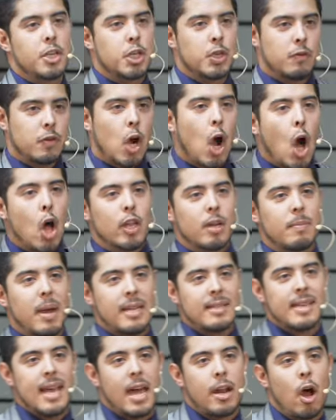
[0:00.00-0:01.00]
of calling my
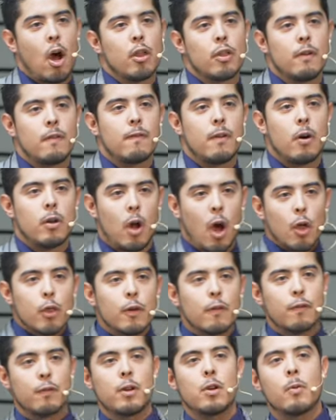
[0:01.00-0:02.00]
dad on the phone on the
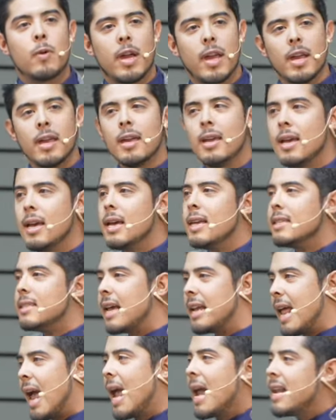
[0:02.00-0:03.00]
freeway saying,
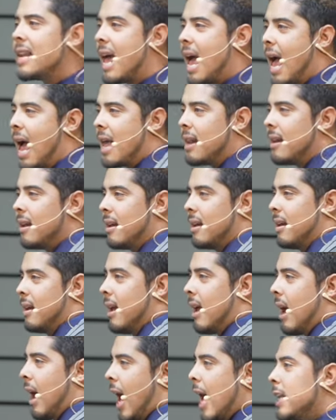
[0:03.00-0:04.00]
Hey, dad,
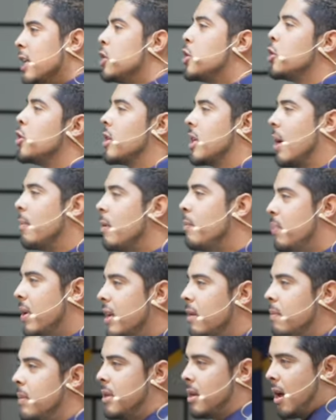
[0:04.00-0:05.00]
I need you to come and pick
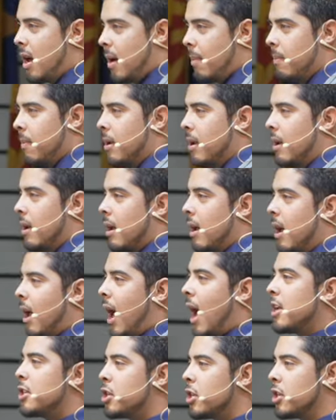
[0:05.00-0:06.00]
me up. I
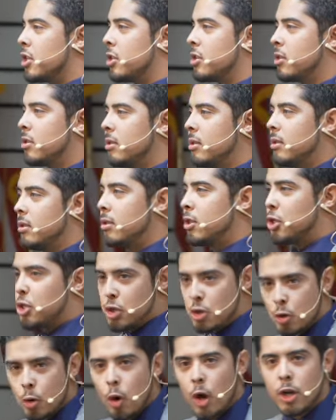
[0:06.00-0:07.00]
just
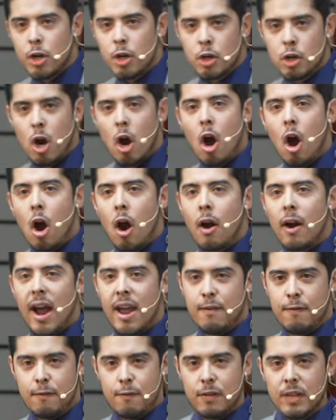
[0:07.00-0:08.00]
destroyed your car. I
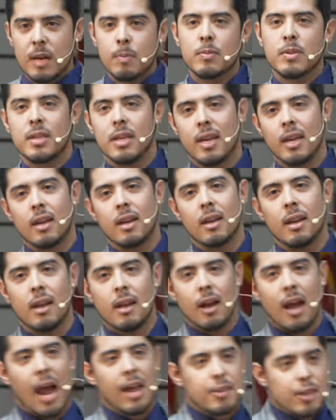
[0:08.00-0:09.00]
flipped it.
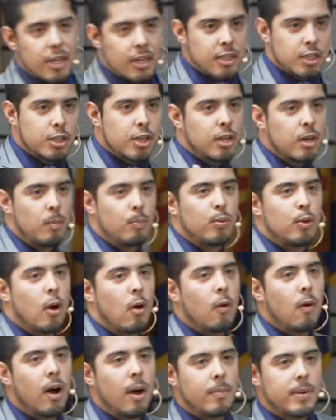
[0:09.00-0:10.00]
I think it's going to blow
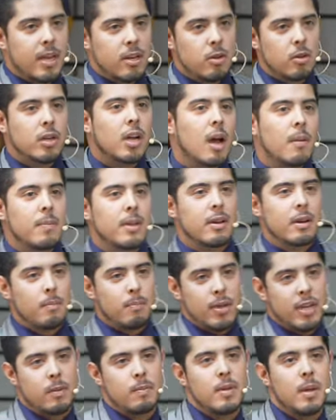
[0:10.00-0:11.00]
up. Can you come here and
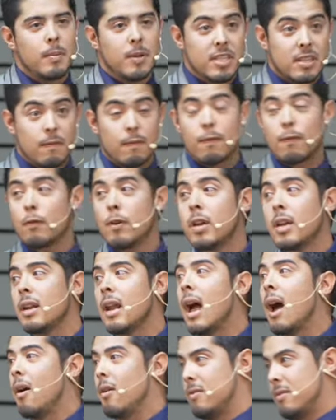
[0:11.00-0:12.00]
pick me up because I'm freaking
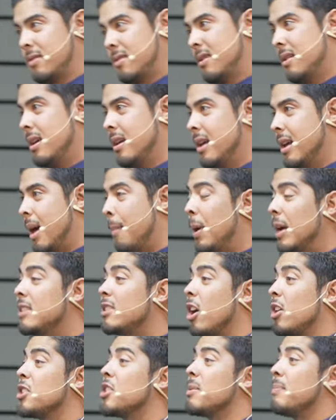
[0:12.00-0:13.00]
out? And my,
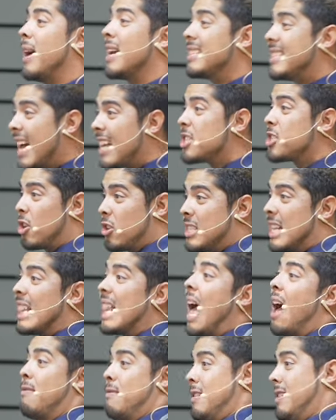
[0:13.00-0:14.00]
dar- my dad starts
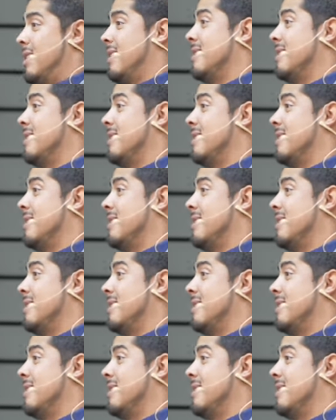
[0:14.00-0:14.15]
laughing.